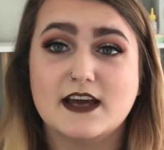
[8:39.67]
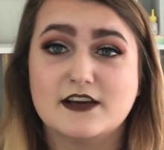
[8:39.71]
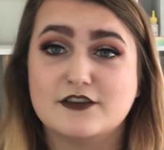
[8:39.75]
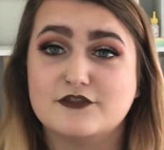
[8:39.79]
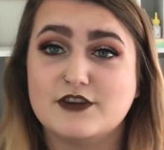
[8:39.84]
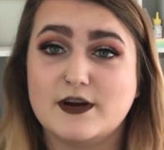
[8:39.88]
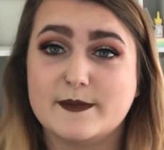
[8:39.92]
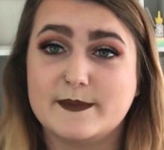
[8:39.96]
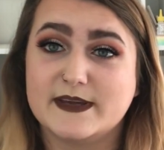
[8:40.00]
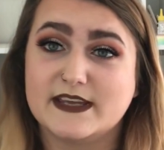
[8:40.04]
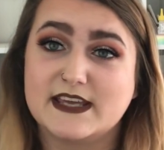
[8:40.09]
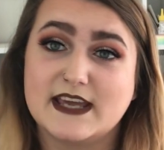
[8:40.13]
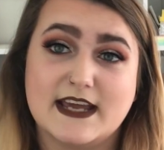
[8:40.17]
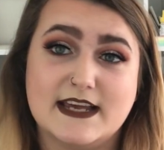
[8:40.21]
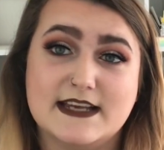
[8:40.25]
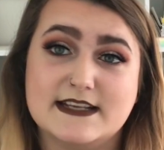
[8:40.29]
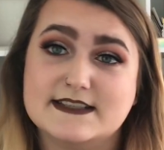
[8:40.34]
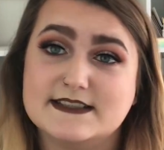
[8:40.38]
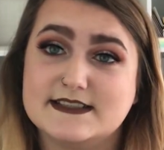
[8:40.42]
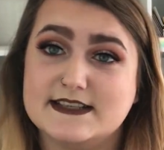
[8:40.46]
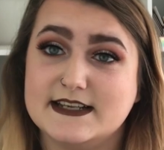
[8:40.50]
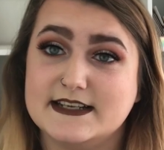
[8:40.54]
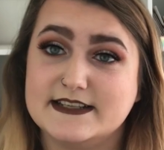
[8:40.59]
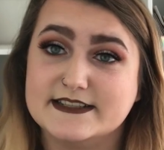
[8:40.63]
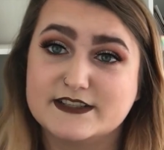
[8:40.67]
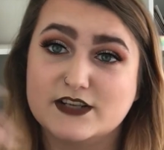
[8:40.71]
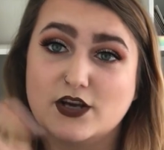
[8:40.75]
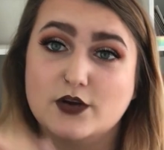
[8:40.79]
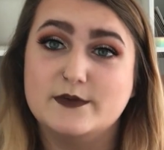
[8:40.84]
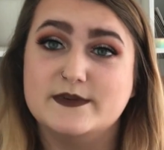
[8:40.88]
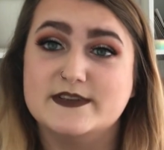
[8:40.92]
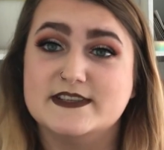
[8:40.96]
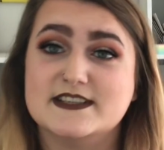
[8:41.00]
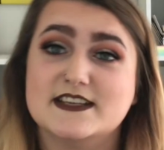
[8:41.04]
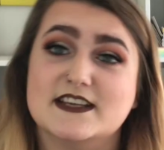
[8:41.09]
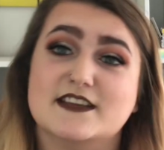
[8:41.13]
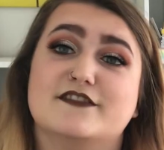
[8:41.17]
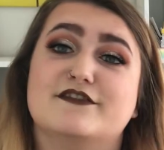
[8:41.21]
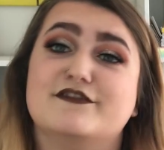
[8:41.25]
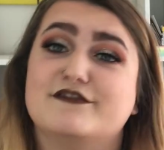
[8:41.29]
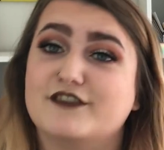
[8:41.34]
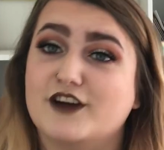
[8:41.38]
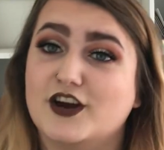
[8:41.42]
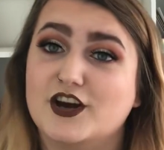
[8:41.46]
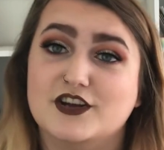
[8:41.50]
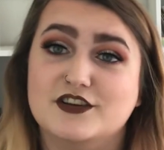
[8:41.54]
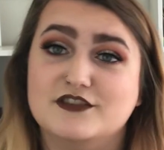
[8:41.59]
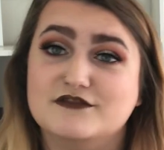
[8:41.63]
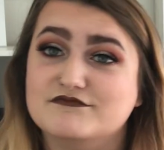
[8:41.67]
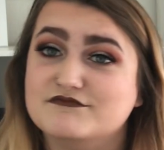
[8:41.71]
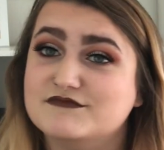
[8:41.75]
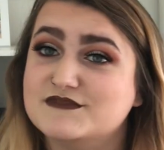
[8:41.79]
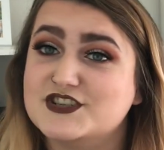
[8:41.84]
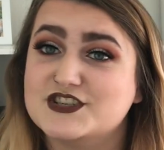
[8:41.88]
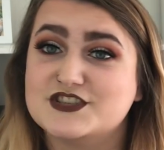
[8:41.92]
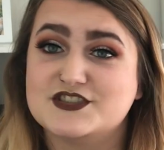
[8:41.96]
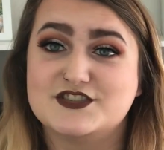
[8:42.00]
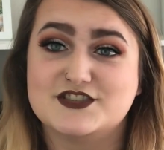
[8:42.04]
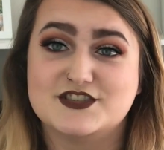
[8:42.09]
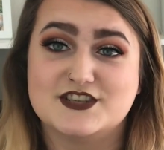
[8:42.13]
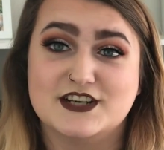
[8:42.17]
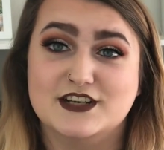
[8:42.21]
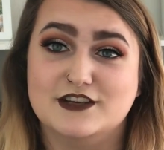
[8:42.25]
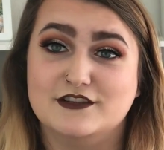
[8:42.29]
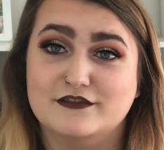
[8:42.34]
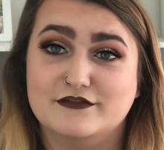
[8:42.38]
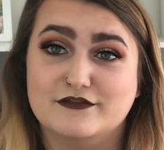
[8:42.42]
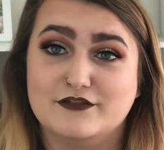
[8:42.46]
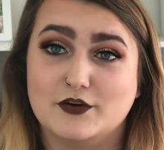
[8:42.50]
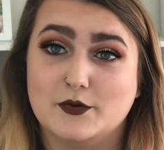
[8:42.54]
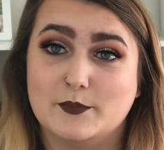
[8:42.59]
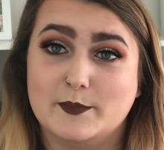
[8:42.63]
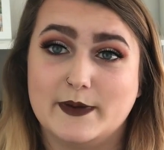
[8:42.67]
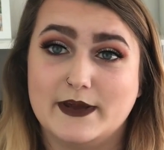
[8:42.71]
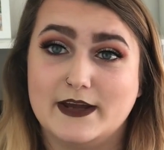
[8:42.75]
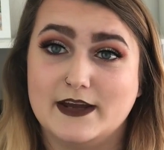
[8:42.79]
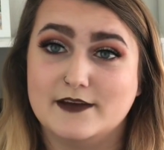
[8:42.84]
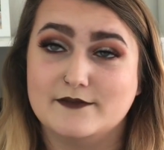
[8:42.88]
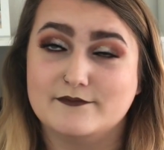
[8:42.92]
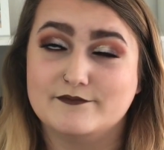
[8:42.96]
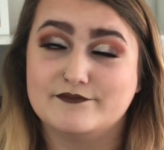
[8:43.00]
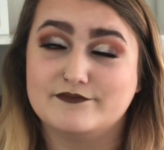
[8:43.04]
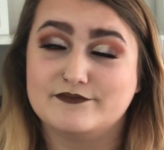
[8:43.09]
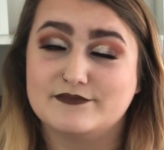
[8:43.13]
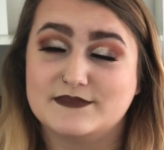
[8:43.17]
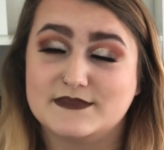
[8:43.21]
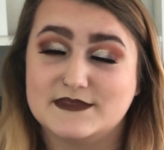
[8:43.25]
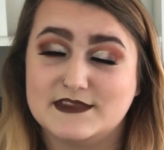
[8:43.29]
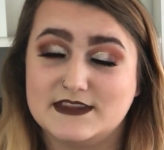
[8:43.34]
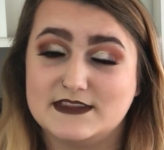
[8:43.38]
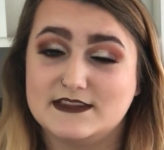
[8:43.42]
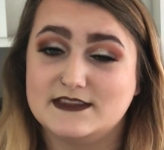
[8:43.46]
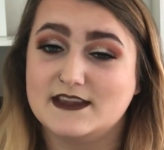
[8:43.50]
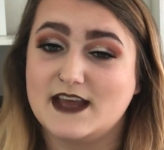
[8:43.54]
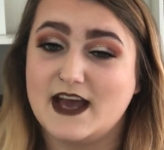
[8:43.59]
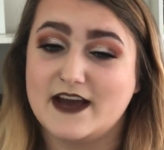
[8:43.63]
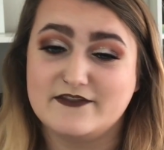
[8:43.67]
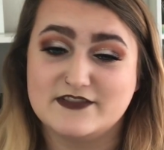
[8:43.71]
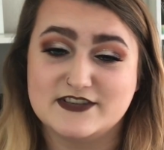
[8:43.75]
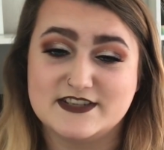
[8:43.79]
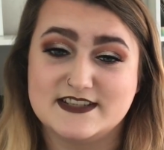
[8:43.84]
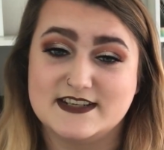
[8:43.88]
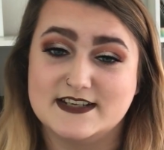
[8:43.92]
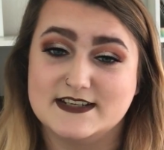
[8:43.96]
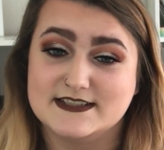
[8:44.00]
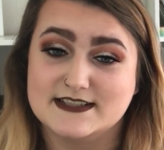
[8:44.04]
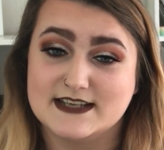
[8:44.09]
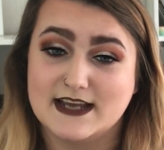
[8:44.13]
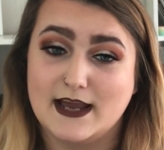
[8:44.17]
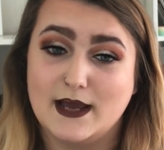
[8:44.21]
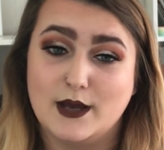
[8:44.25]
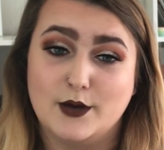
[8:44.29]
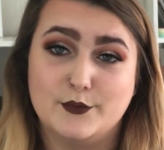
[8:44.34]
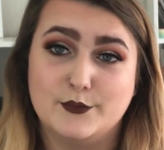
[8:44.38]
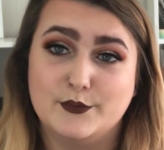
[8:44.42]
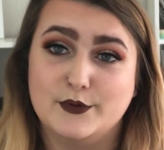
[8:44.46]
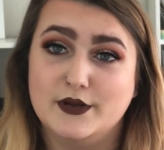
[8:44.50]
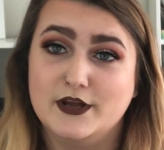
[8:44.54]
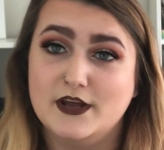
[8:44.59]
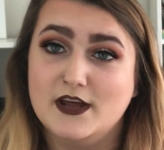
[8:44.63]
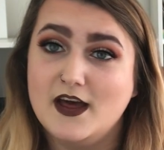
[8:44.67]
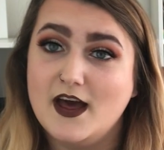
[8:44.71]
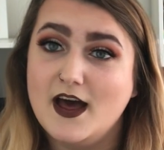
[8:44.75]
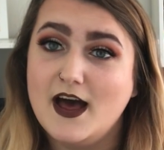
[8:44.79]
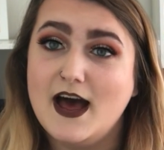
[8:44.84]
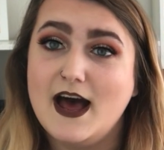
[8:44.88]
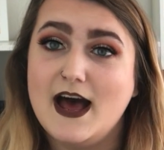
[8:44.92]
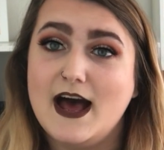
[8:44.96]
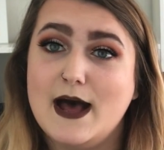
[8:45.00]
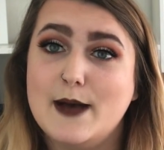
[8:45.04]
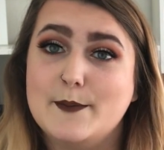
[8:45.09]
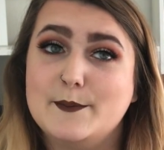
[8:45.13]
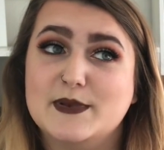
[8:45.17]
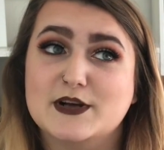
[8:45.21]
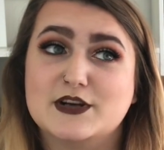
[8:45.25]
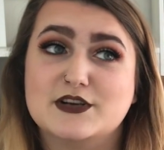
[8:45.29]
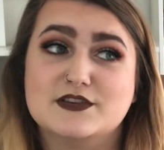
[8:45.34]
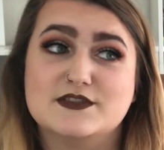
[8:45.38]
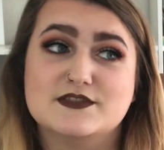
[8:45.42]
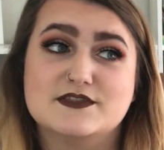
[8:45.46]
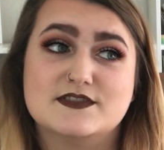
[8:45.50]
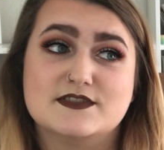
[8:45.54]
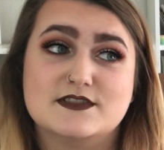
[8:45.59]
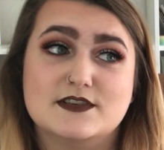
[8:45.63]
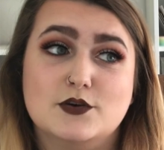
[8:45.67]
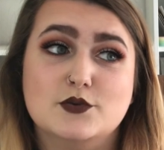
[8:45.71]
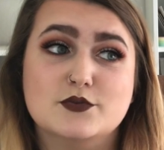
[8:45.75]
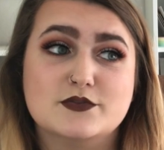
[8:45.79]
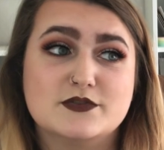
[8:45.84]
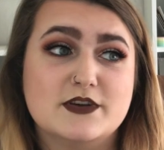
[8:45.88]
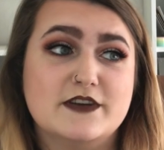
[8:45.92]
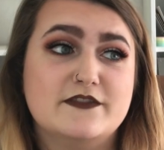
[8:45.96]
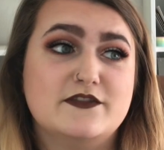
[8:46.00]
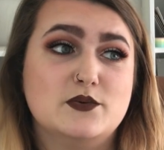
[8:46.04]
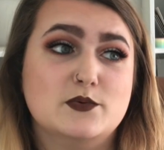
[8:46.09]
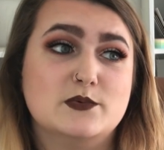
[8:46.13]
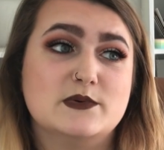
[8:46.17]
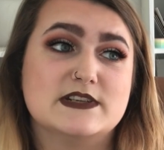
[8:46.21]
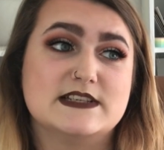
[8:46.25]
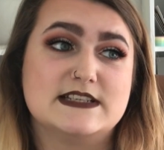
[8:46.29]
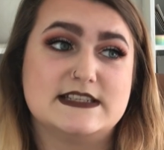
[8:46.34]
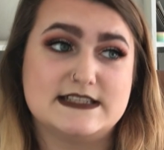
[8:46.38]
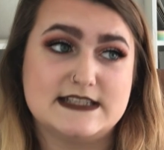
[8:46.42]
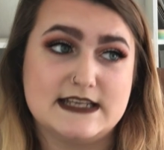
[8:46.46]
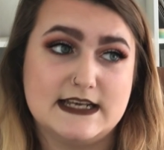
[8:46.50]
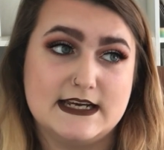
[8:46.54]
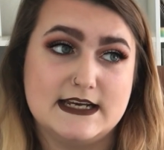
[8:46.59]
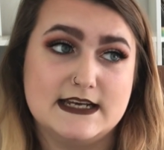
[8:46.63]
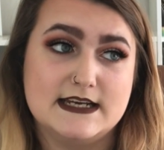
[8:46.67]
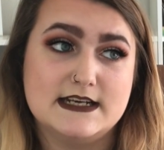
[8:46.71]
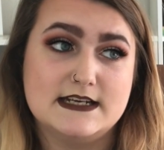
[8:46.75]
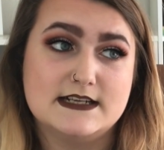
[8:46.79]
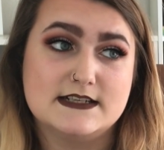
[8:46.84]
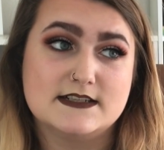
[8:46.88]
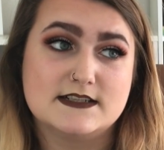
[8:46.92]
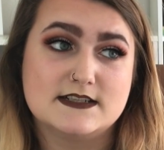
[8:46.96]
Grab a Casey's, go and sit at the front, just chill for a bit, have a sit down. Because also if you want to sit,